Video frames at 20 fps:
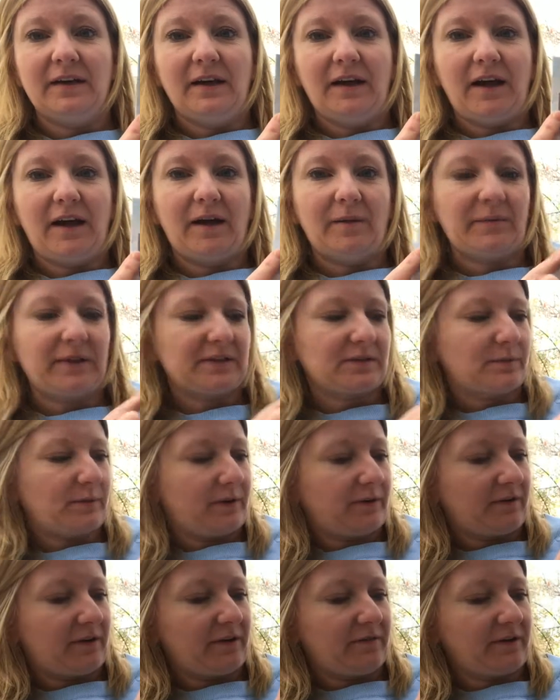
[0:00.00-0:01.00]
And that's
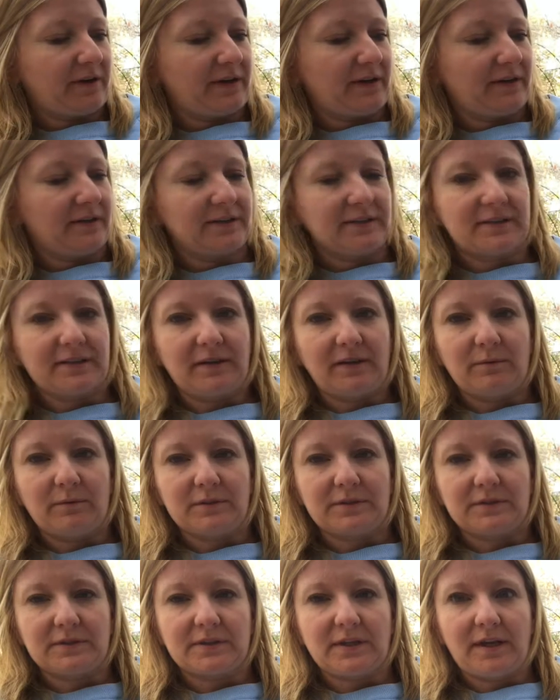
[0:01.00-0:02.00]
where I realised that I
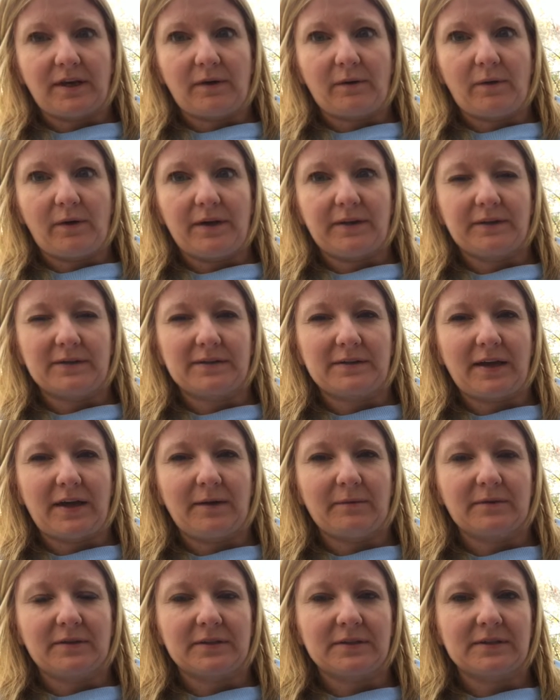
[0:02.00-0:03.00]
wasn't seeing quite the
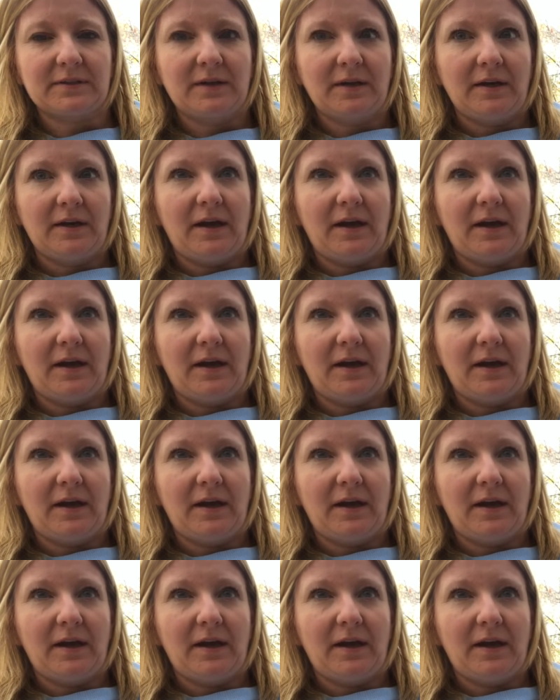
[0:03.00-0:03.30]
same, because